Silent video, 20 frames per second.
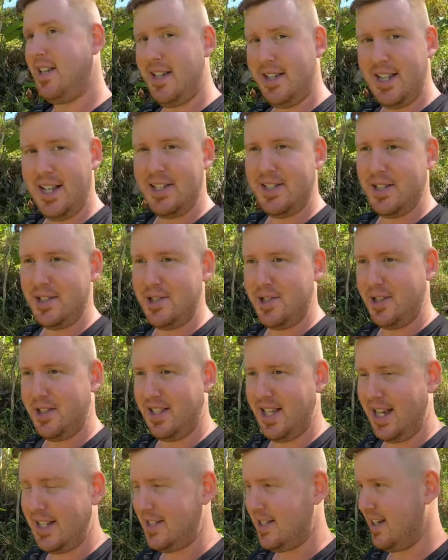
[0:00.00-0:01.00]

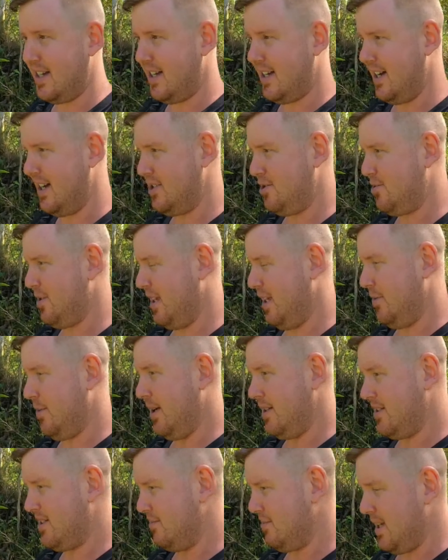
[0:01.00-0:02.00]
a tricky
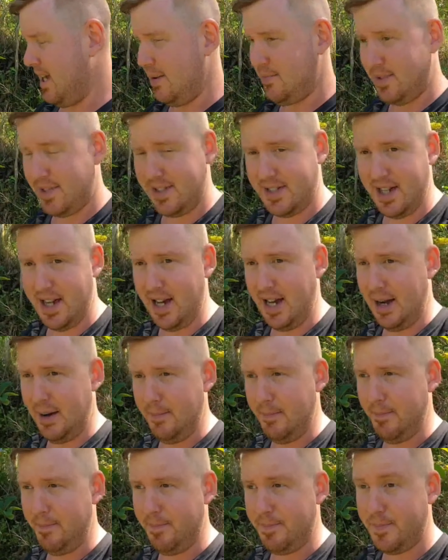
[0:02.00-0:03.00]
one. Sometimes
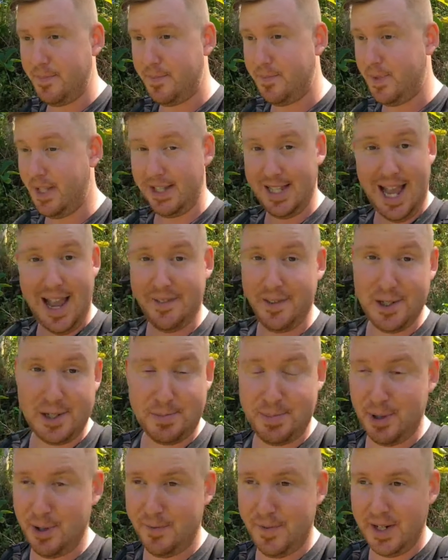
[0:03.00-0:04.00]
the land looks
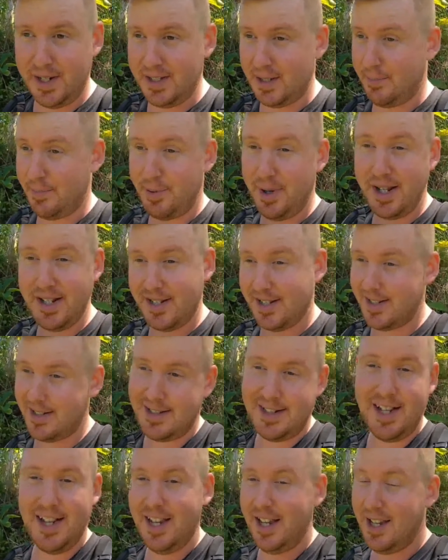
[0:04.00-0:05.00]
perfect, the price
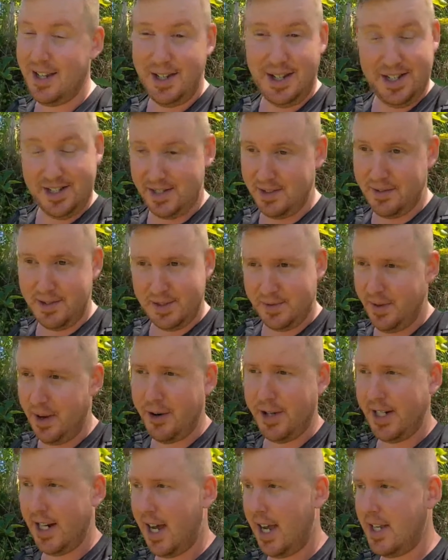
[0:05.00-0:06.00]
is
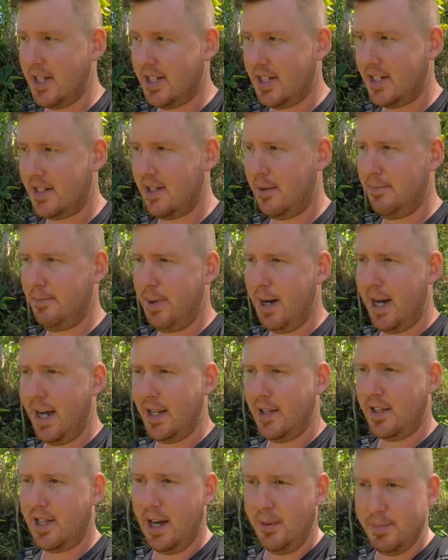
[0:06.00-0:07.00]
very nice,
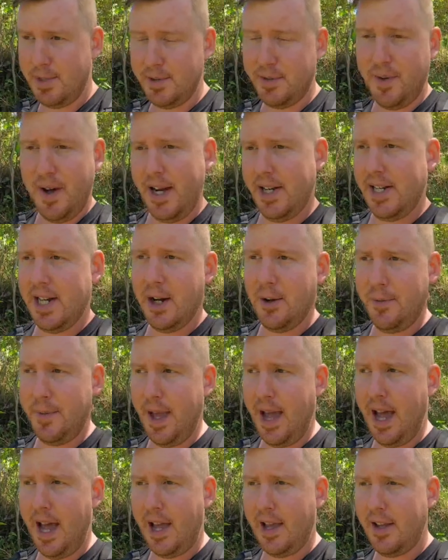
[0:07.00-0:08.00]
but come to find out
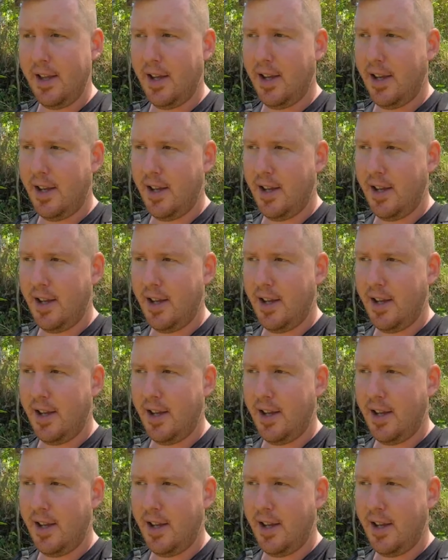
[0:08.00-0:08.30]
that